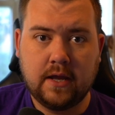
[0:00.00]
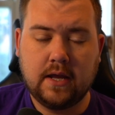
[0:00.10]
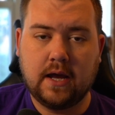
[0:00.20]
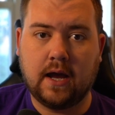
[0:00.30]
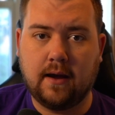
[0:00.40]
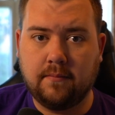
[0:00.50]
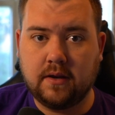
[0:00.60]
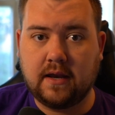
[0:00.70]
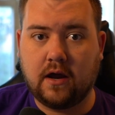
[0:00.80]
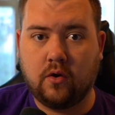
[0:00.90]
Um,
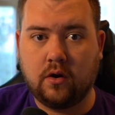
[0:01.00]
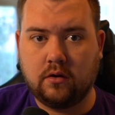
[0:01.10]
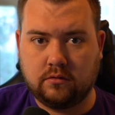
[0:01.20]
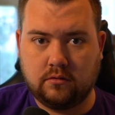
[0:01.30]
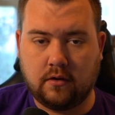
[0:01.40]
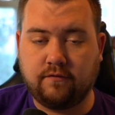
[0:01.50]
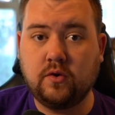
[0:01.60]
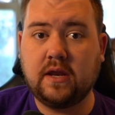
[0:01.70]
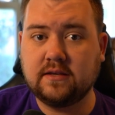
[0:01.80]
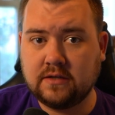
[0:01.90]
now, a few
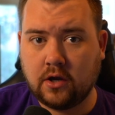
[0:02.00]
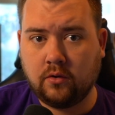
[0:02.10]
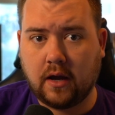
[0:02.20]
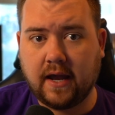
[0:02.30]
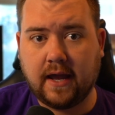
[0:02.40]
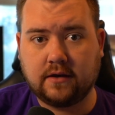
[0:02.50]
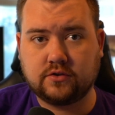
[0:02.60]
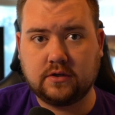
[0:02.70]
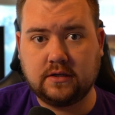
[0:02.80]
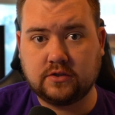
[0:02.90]
days ago, I
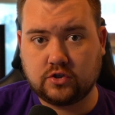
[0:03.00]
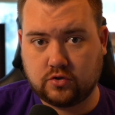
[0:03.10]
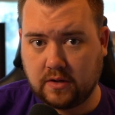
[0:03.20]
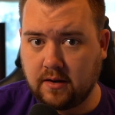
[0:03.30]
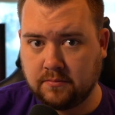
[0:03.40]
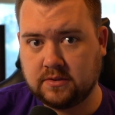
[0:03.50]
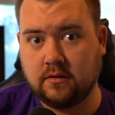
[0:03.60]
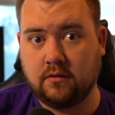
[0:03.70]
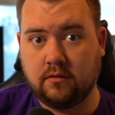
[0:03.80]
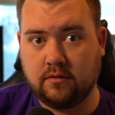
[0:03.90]
actually streamed
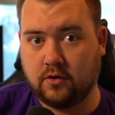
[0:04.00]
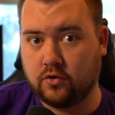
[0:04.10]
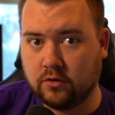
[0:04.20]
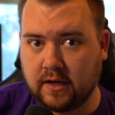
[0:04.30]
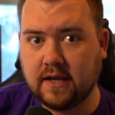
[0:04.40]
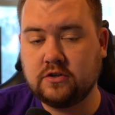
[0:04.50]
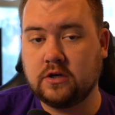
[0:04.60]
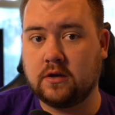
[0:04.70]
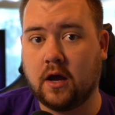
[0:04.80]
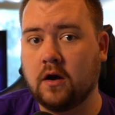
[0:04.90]
the
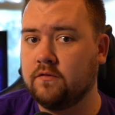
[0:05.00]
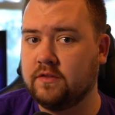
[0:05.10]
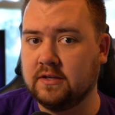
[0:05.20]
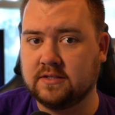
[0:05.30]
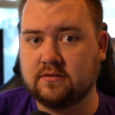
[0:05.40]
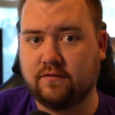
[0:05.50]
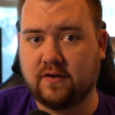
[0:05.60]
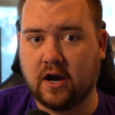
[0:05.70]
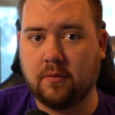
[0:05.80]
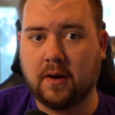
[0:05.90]
creation of this
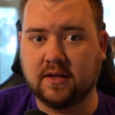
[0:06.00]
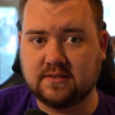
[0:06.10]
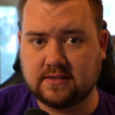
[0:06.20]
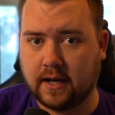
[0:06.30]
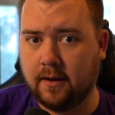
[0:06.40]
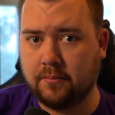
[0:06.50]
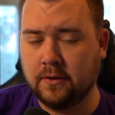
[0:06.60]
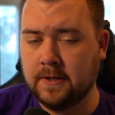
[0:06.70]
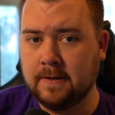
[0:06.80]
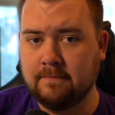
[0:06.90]
Firebot setup.
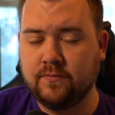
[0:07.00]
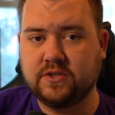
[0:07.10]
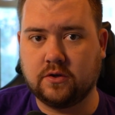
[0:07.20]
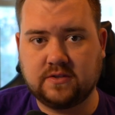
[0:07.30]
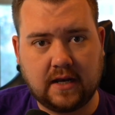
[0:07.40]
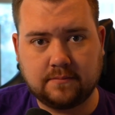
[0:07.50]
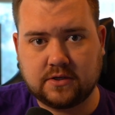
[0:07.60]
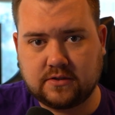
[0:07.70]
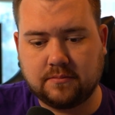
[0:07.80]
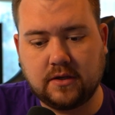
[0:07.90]
So setups are
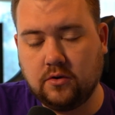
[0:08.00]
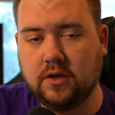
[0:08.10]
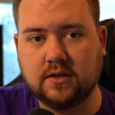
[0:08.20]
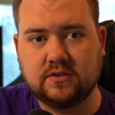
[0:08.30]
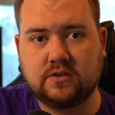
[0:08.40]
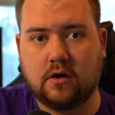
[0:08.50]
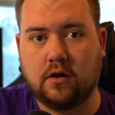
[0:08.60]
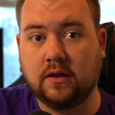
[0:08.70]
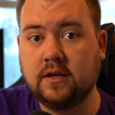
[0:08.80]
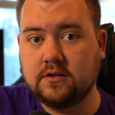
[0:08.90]
something you can
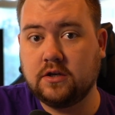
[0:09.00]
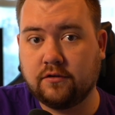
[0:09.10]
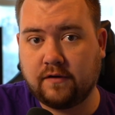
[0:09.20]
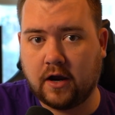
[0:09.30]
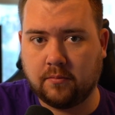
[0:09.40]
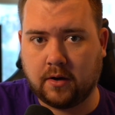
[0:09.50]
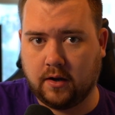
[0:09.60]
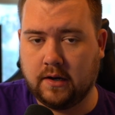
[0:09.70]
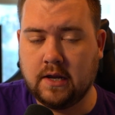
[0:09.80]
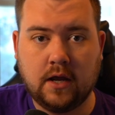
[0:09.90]
install into your Firebot
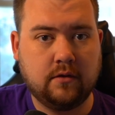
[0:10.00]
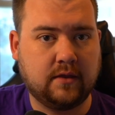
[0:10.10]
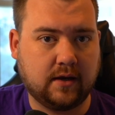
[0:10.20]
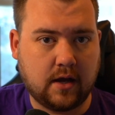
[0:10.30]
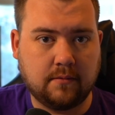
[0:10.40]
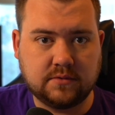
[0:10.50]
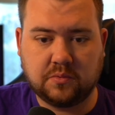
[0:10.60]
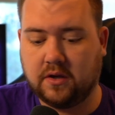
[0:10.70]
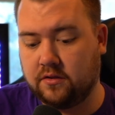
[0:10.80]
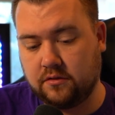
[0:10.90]
that comes
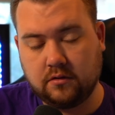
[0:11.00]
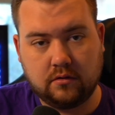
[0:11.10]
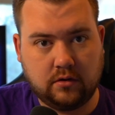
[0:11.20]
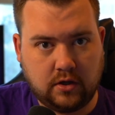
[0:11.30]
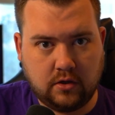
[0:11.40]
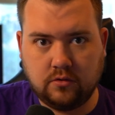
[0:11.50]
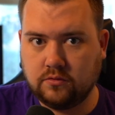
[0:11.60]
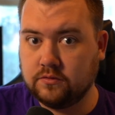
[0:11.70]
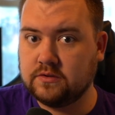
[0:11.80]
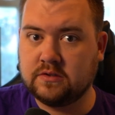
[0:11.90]
with
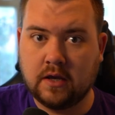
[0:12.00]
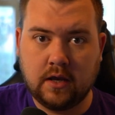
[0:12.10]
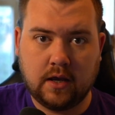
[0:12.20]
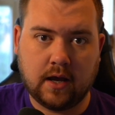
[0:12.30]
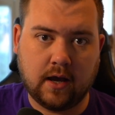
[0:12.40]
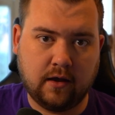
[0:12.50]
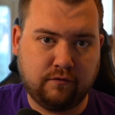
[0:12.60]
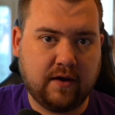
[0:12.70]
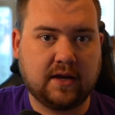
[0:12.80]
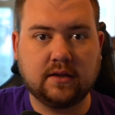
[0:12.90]
queues uh,
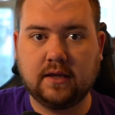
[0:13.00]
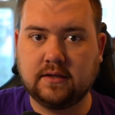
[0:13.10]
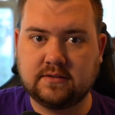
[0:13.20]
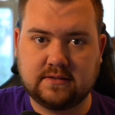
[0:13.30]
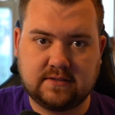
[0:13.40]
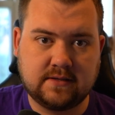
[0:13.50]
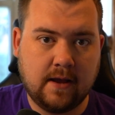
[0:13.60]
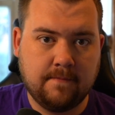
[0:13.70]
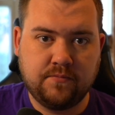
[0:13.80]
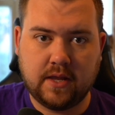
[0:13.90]
effect lists,
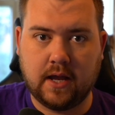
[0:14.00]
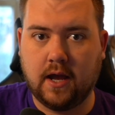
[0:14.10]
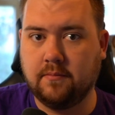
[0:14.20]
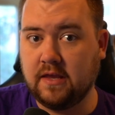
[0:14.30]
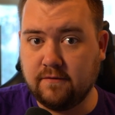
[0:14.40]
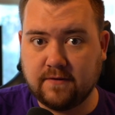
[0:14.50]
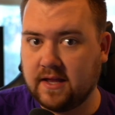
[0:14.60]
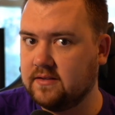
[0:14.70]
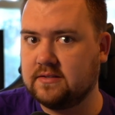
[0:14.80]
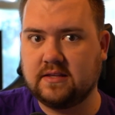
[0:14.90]
um,
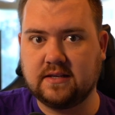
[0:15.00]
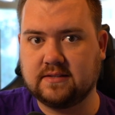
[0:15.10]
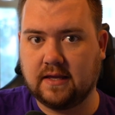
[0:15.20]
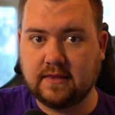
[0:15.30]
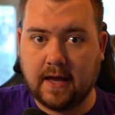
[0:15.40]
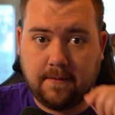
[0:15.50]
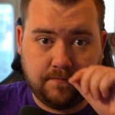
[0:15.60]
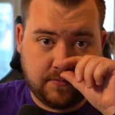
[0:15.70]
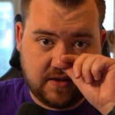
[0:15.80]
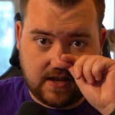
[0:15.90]
events, things like that.
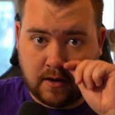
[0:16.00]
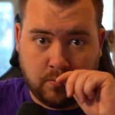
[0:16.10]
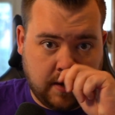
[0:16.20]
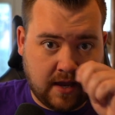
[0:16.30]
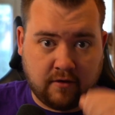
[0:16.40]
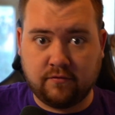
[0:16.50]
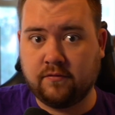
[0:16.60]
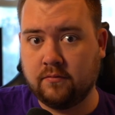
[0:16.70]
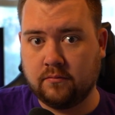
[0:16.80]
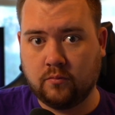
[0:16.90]
Um, we have
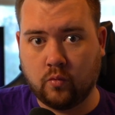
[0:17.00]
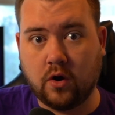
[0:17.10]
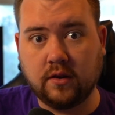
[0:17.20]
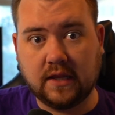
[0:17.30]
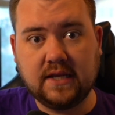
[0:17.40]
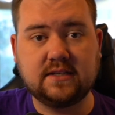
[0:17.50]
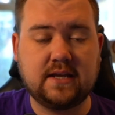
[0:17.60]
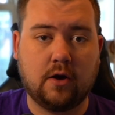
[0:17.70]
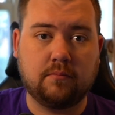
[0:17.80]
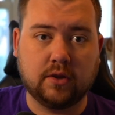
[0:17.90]
one linked
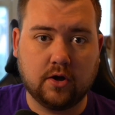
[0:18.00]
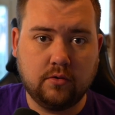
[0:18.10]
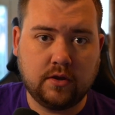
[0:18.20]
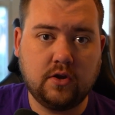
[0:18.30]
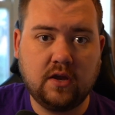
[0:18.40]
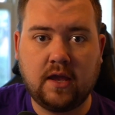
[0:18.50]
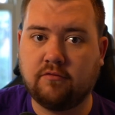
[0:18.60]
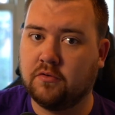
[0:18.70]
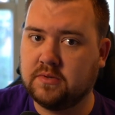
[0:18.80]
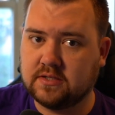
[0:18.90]
down below that you can get
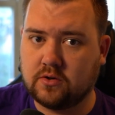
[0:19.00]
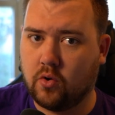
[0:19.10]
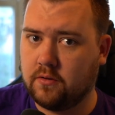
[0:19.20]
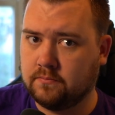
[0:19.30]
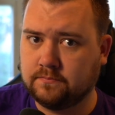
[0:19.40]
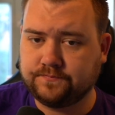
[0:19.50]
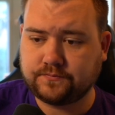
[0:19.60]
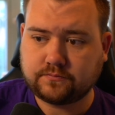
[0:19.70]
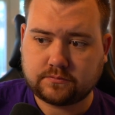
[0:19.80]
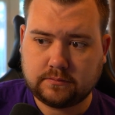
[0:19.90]
from Discord
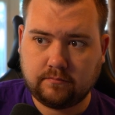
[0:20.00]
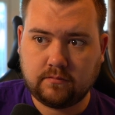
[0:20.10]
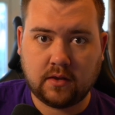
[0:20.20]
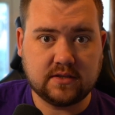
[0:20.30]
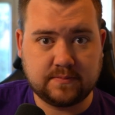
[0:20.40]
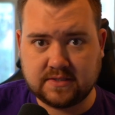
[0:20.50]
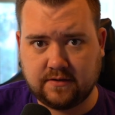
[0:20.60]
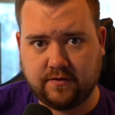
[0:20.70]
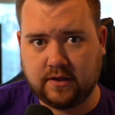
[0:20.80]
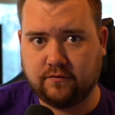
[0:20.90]

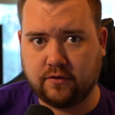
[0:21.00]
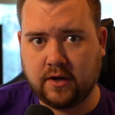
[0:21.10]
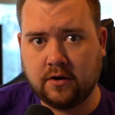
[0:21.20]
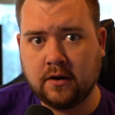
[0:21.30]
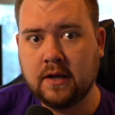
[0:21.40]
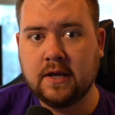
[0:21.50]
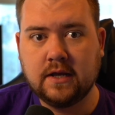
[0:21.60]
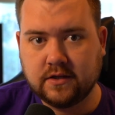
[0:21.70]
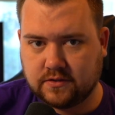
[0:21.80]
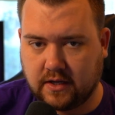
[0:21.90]
specifically for here.
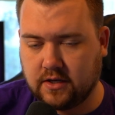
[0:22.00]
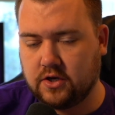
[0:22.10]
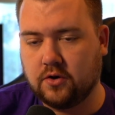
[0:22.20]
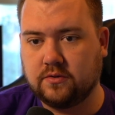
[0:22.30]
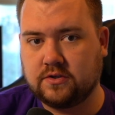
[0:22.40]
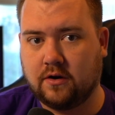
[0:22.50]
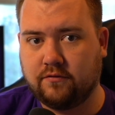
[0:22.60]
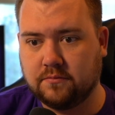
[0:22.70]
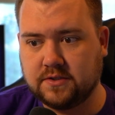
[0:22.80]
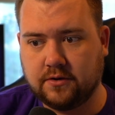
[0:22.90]
So again, you don't start
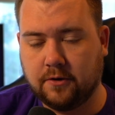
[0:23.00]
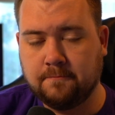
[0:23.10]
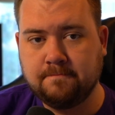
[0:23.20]
from zero.